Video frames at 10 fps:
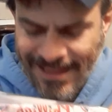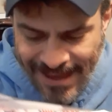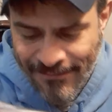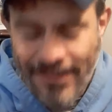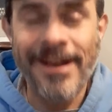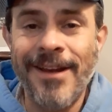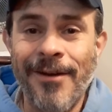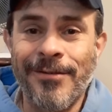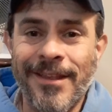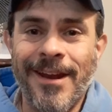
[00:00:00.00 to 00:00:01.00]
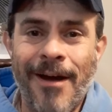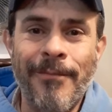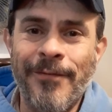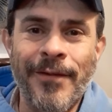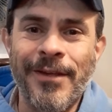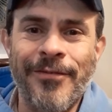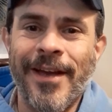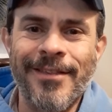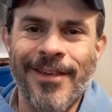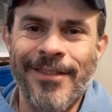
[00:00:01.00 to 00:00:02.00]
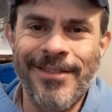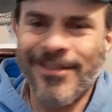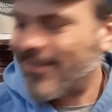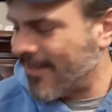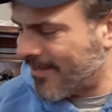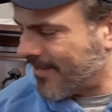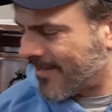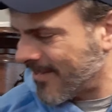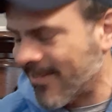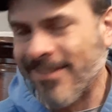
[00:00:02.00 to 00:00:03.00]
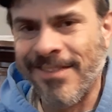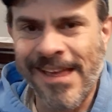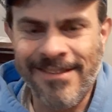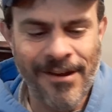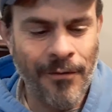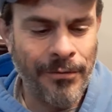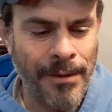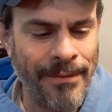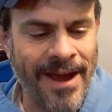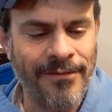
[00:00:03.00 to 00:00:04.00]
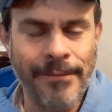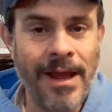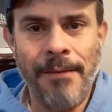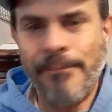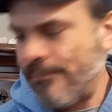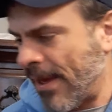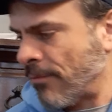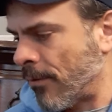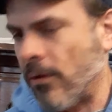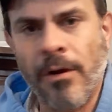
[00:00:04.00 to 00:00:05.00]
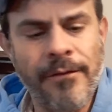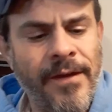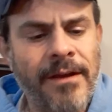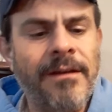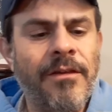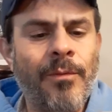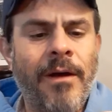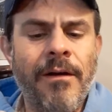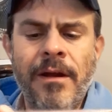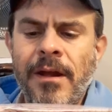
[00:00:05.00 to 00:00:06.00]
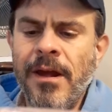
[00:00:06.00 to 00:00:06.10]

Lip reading: He really knows, I'm a Phillies fan. So this is like the ultimate pack for me. And I'm a baseball card fan as well.